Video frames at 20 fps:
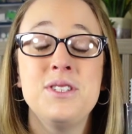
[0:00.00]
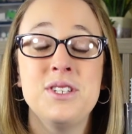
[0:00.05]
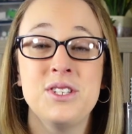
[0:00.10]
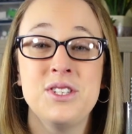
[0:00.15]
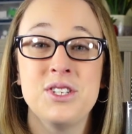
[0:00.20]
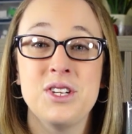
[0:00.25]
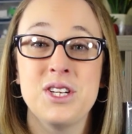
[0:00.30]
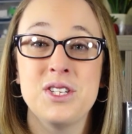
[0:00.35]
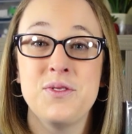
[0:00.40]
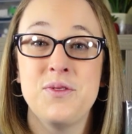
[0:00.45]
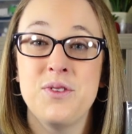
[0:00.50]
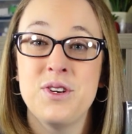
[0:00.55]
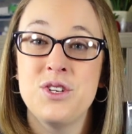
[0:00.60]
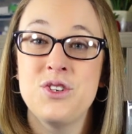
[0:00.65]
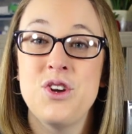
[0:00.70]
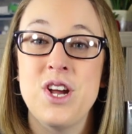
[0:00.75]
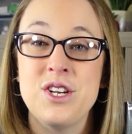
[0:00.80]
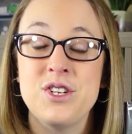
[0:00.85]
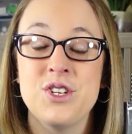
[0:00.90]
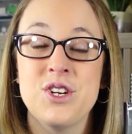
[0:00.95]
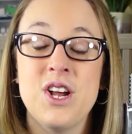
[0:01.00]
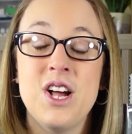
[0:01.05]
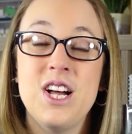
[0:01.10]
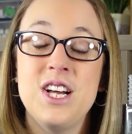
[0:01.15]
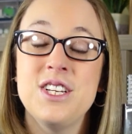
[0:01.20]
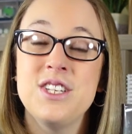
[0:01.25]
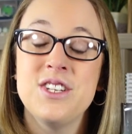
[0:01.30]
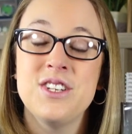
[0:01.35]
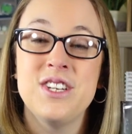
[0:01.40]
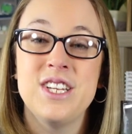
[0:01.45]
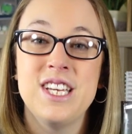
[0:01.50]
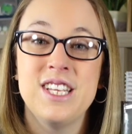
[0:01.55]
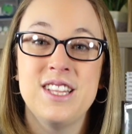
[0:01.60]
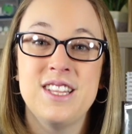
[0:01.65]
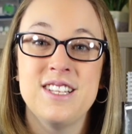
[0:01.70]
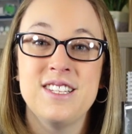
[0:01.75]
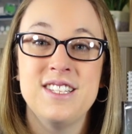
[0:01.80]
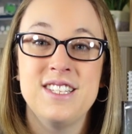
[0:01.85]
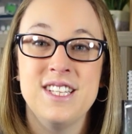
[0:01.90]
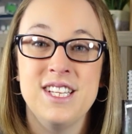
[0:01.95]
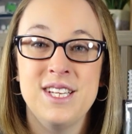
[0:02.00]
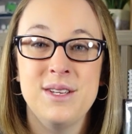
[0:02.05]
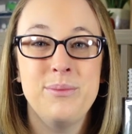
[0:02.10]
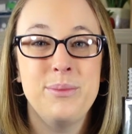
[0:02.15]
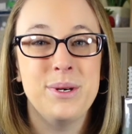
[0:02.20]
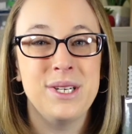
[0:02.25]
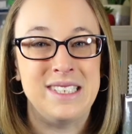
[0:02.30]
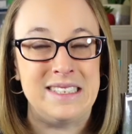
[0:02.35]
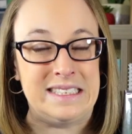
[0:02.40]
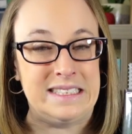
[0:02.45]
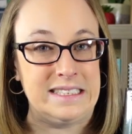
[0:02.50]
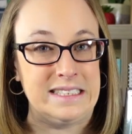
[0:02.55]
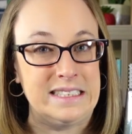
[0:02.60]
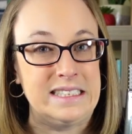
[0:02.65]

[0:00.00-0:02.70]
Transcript: to search for treasure underneath the sea, but